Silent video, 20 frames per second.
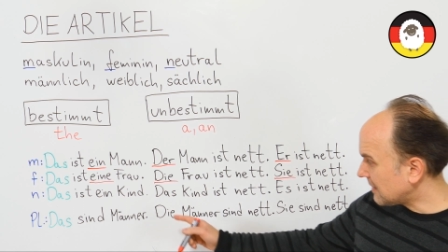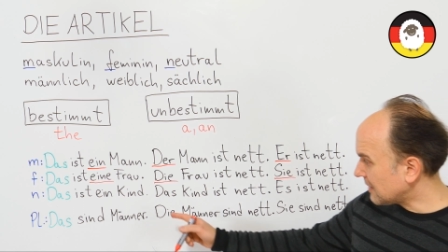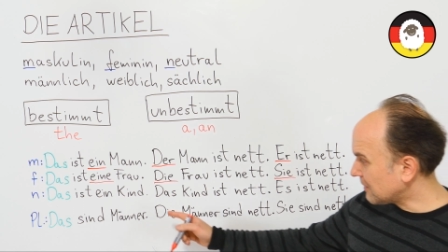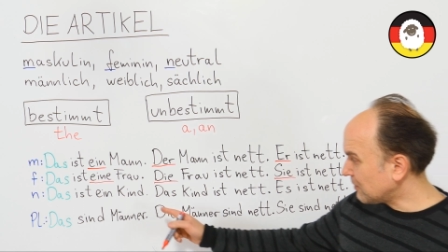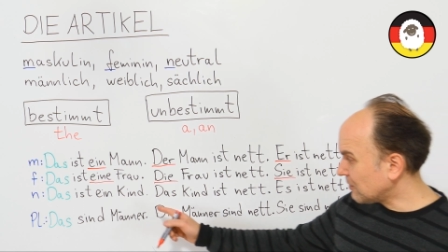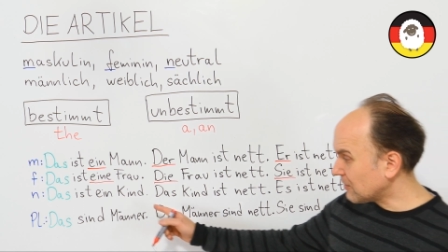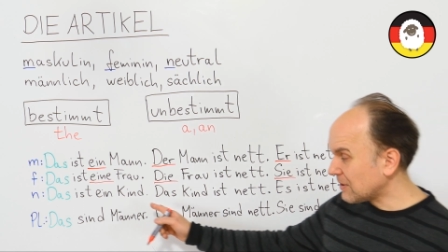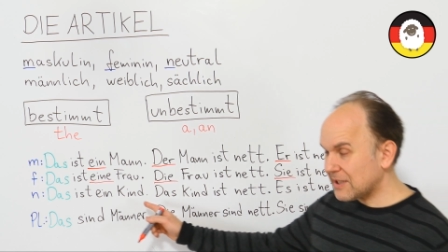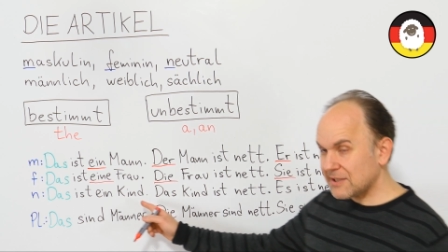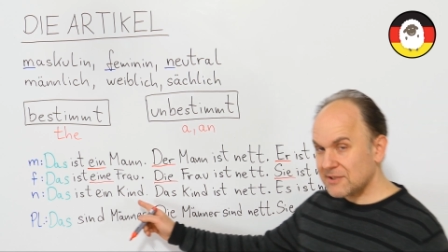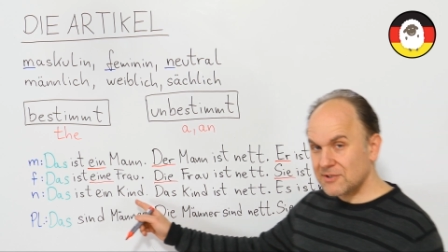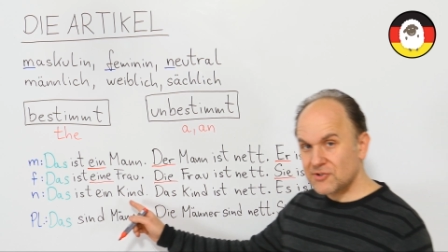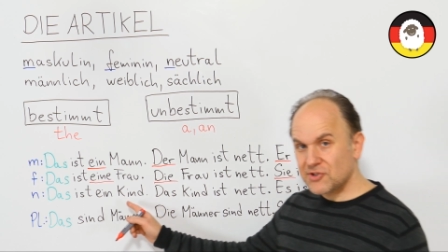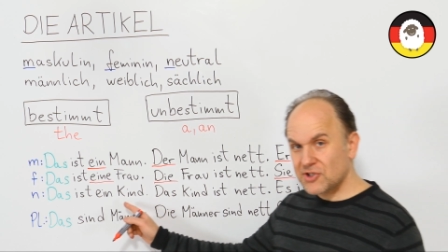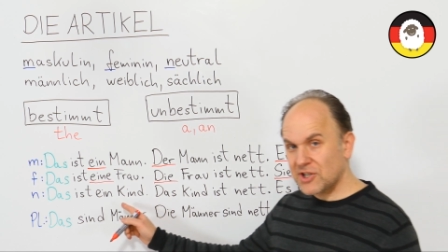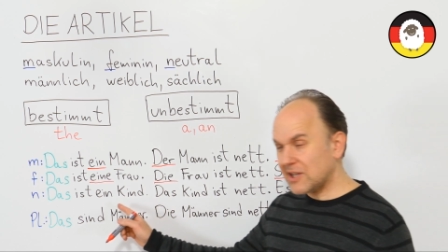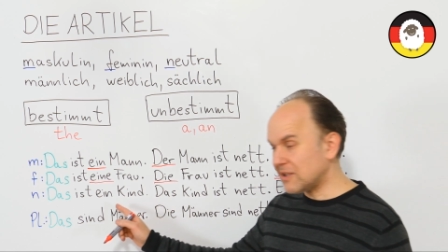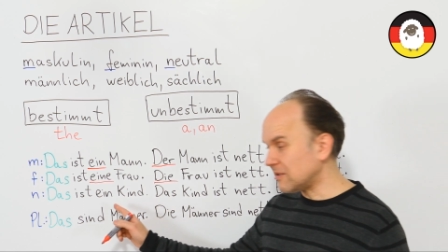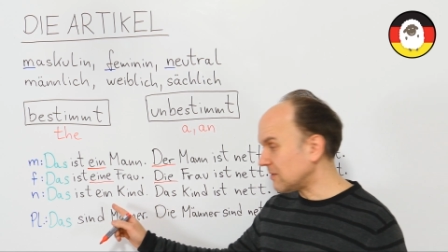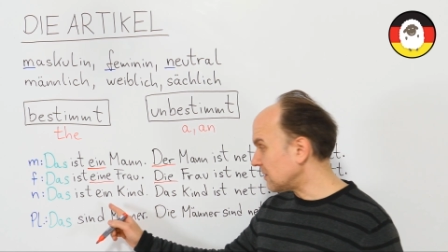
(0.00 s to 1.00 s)
take a look
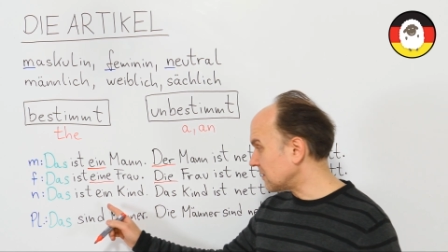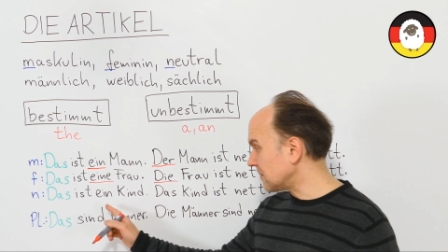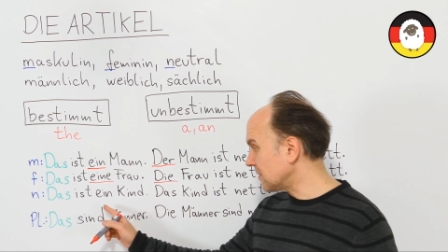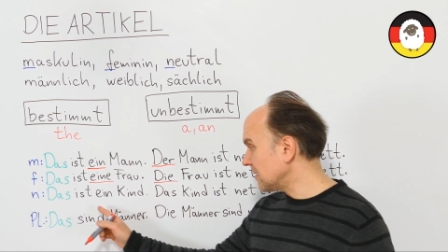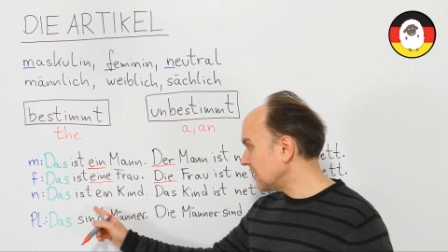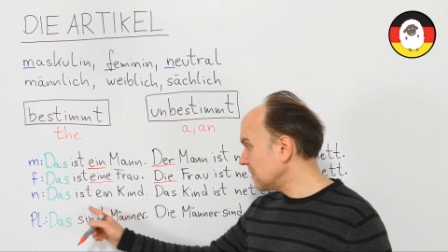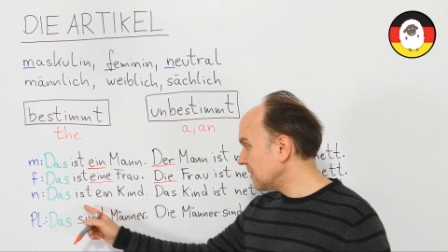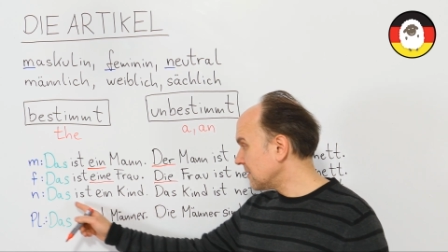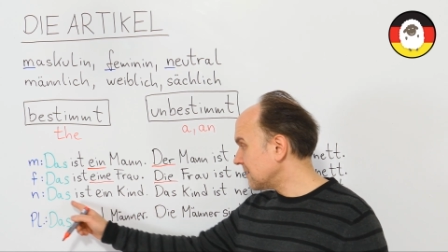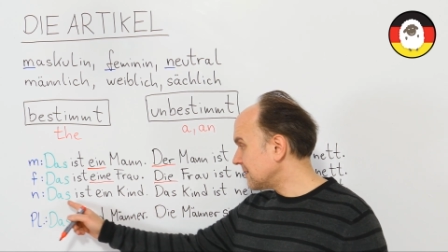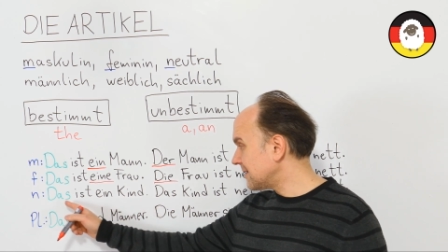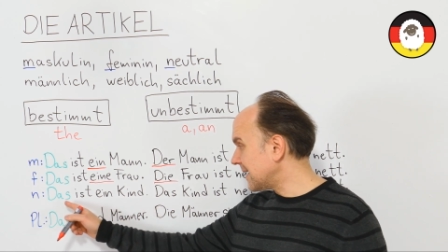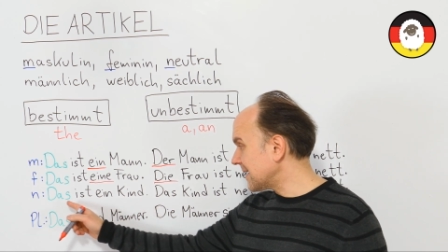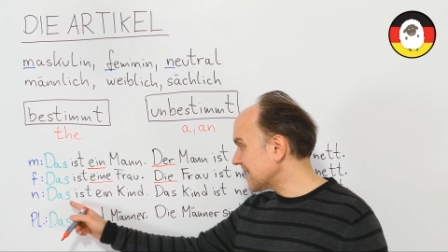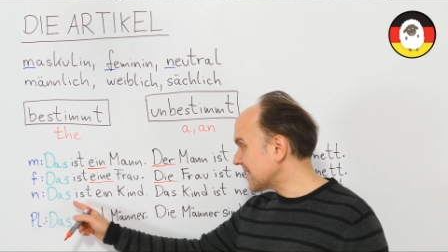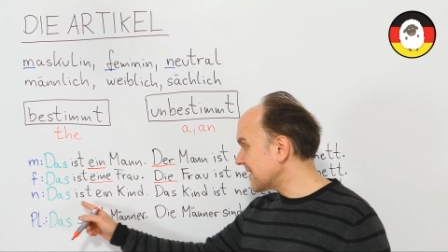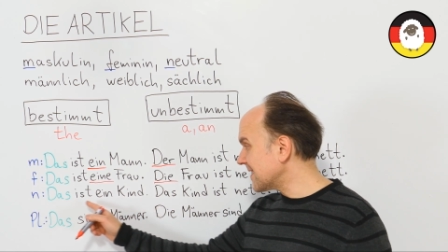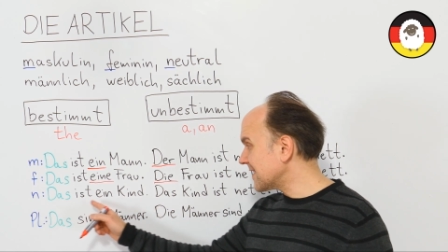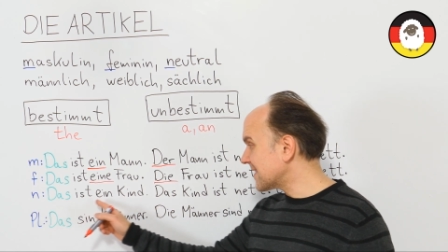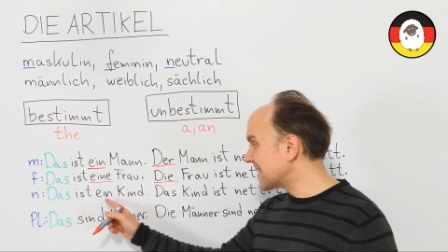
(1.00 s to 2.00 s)
at child.
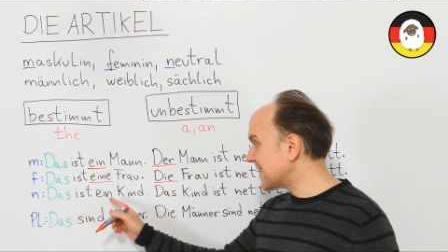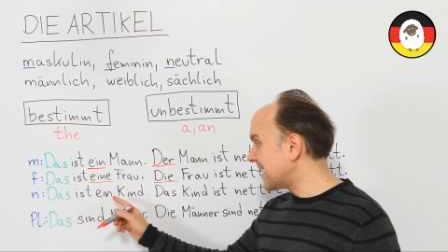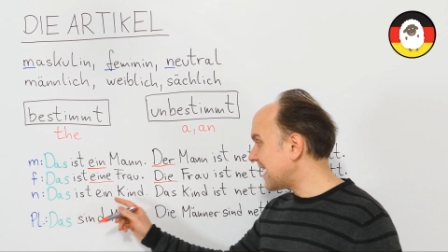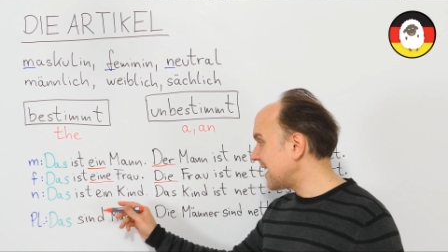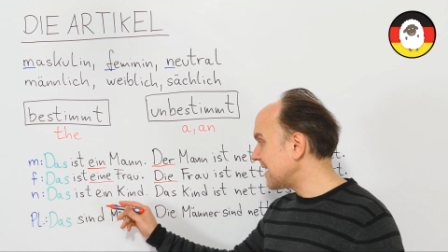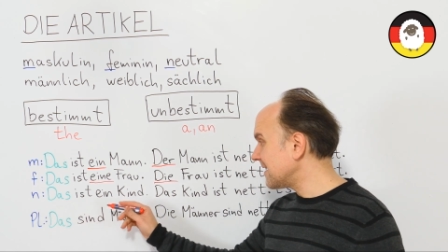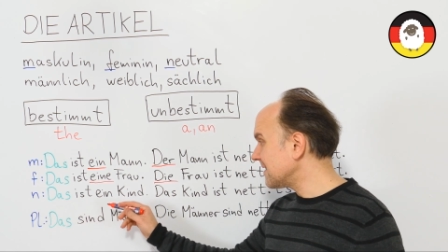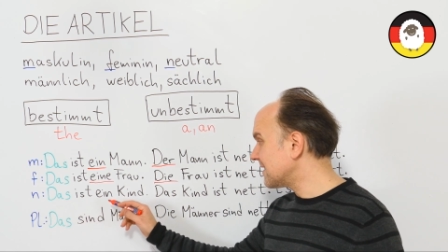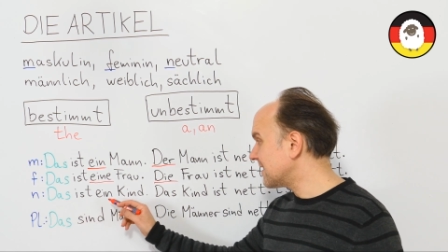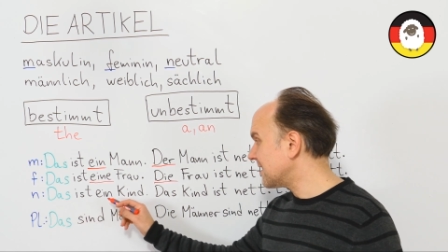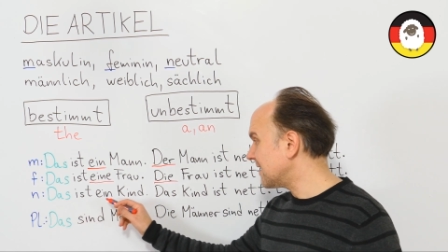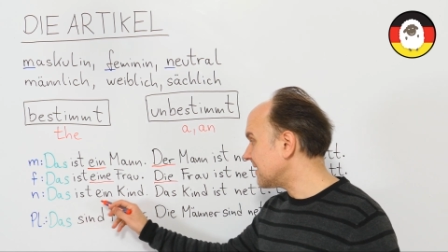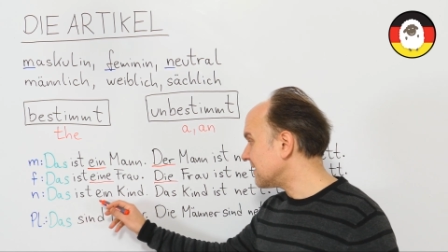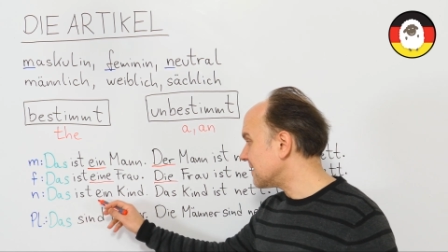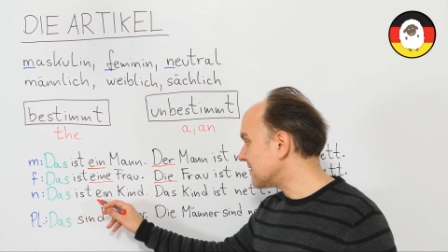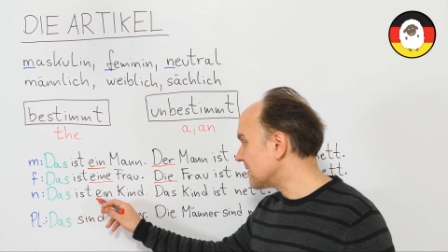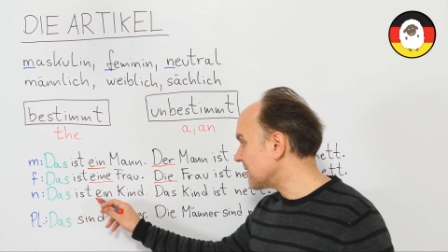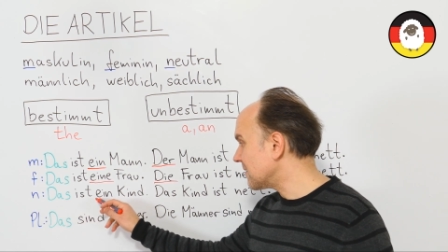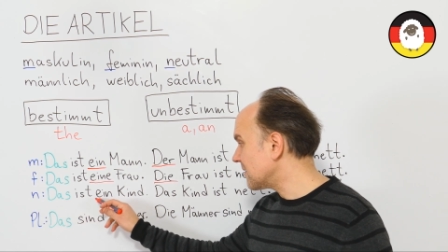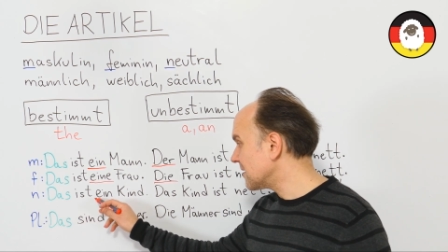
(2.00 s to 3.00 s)
Das ist ein Kind.